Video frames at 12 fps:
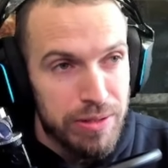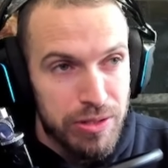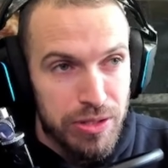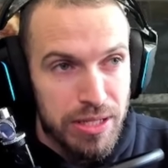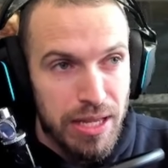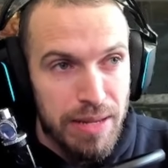
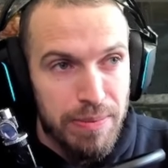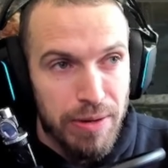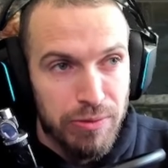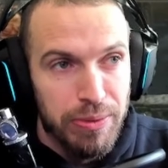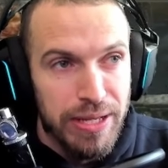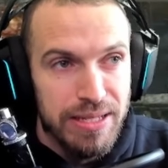You just keep on
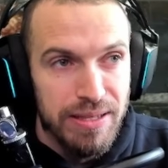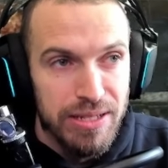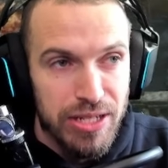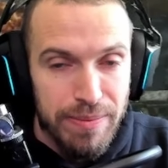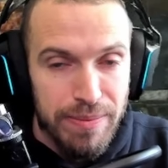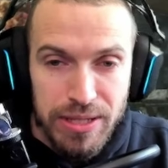replacing the
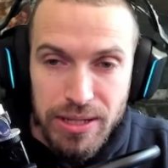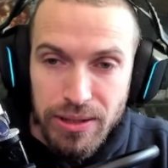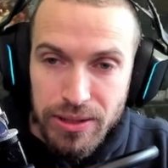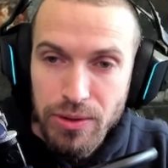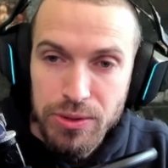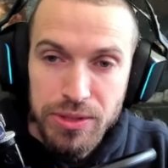gems until
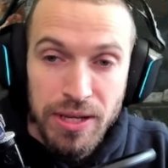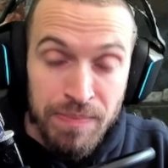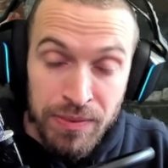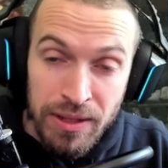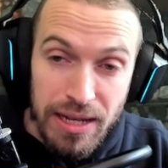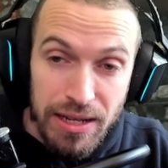it goes
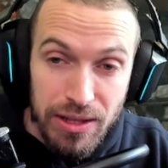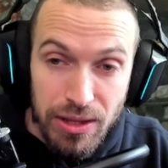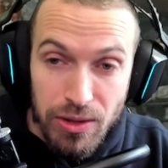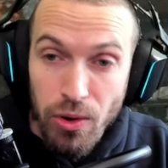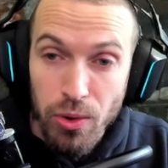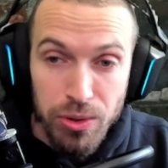in
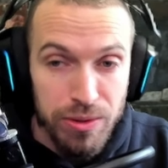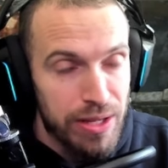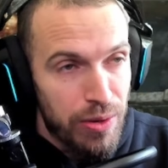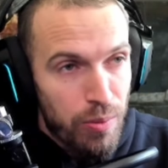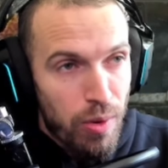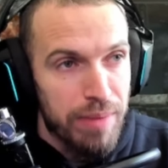the order that
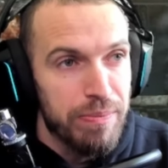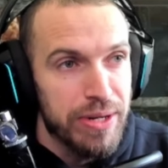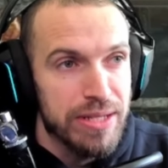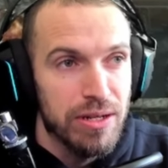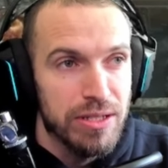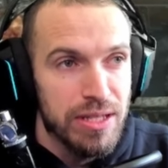you want. But
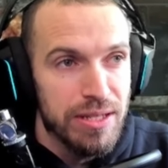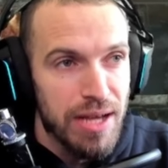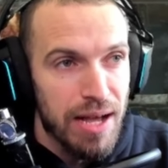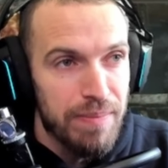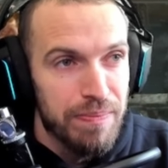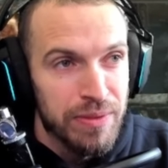it starts at the
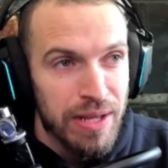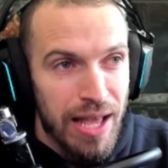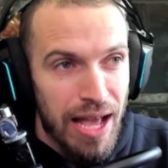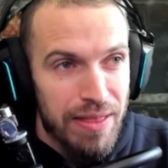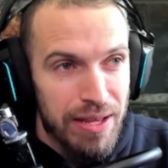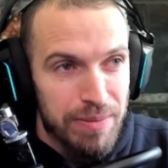top,
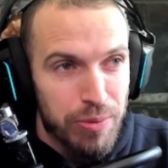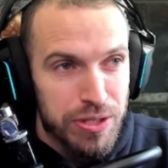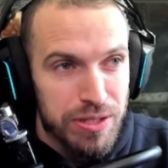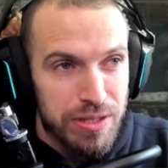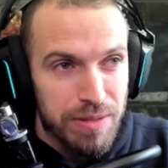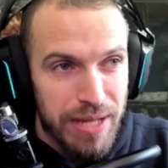and then it
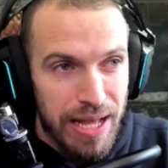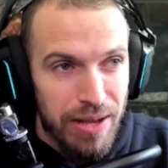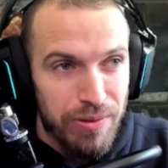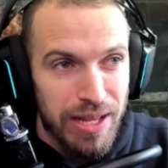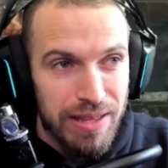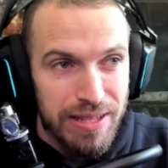pushes them
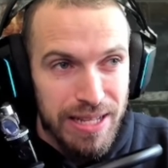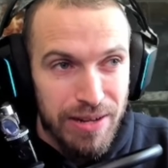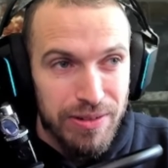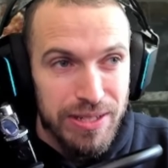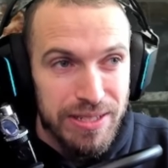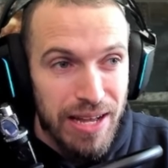down and
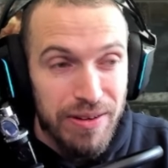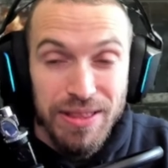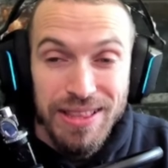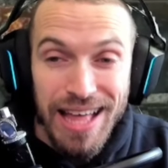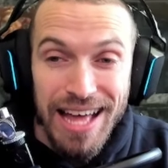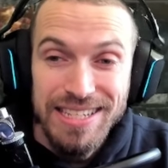down and down,
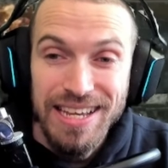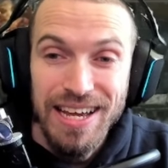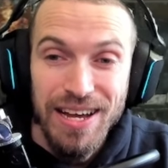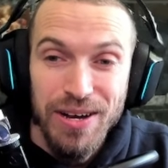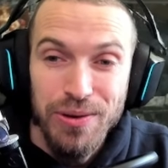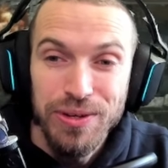and that's
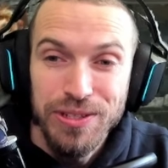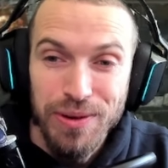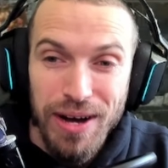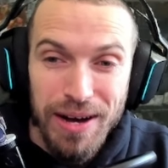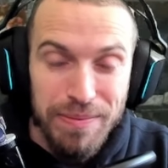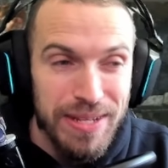how
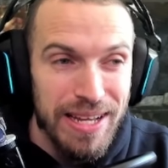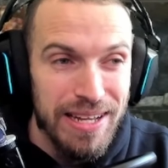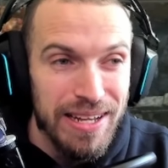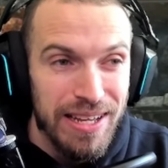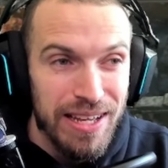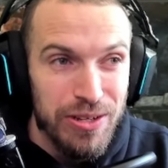you
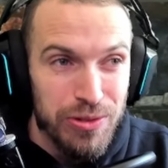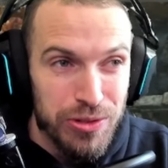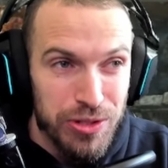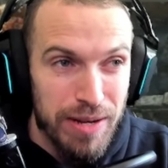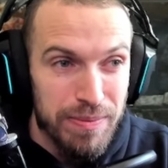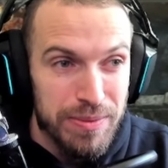update your
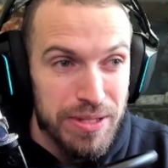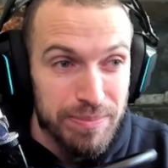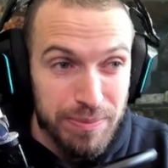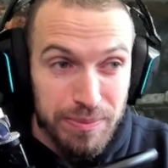gems.